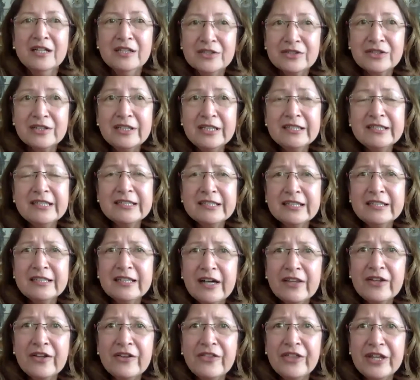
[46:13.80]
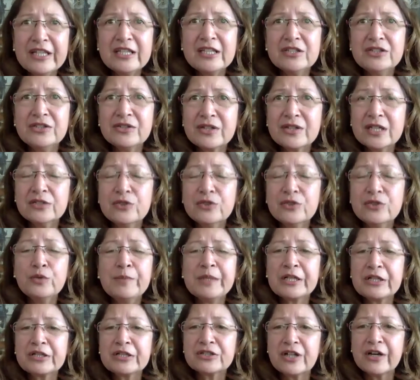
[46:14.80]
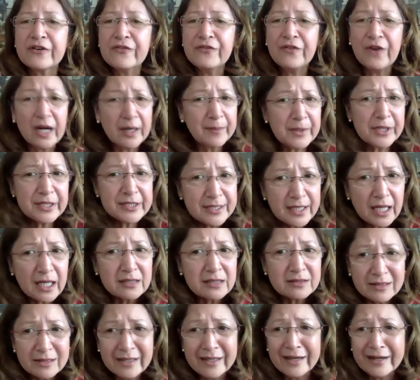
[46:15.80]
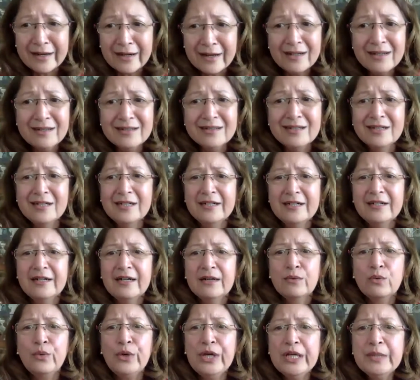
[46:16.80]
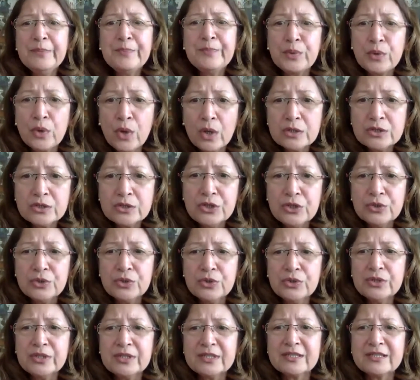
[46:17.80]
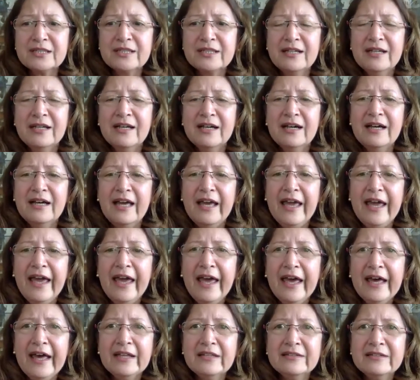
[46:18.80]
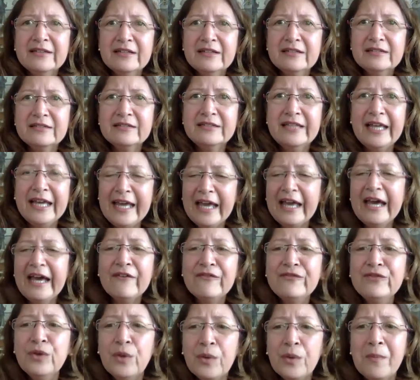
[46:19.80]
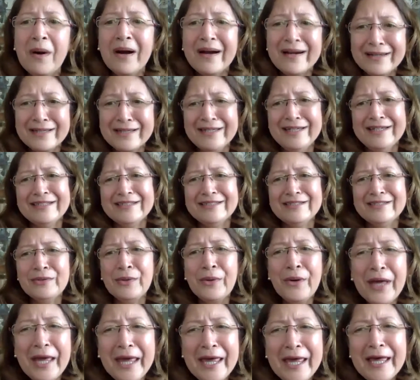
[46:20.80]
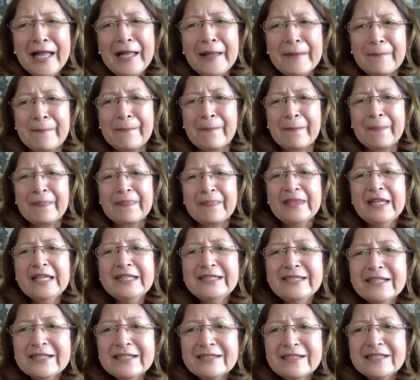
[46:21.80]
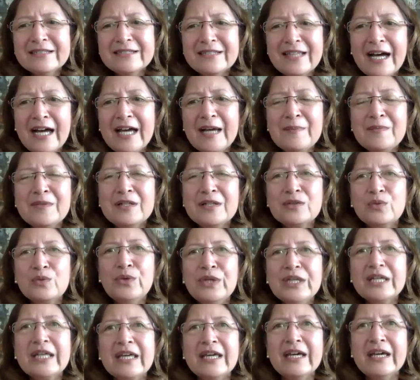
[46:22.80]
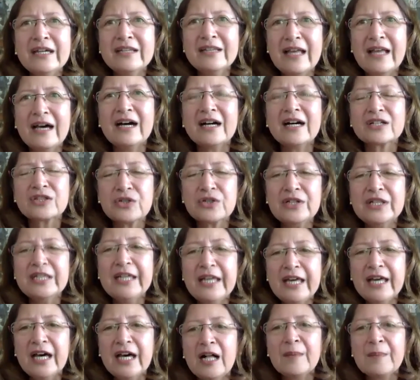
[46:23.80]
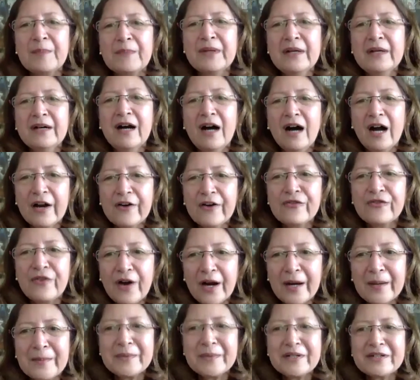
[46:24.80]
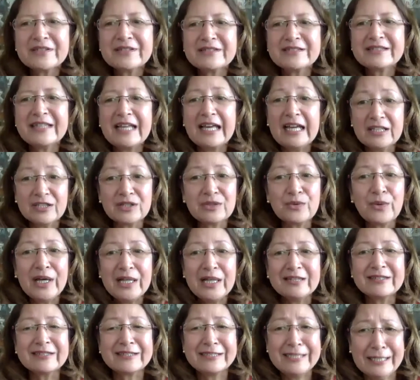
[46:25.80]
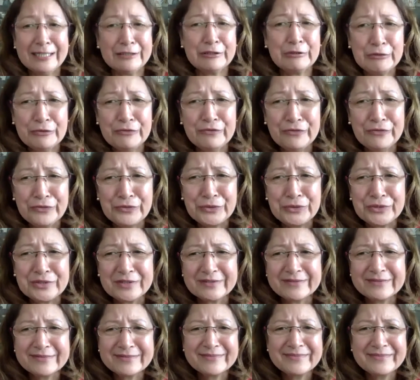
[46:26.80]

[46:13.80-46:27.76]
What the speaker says: So this is another thing that you can do, because there are farmers out there with produce and they have no market. So help. This is the time that we can actually help our farmers as well as get good food.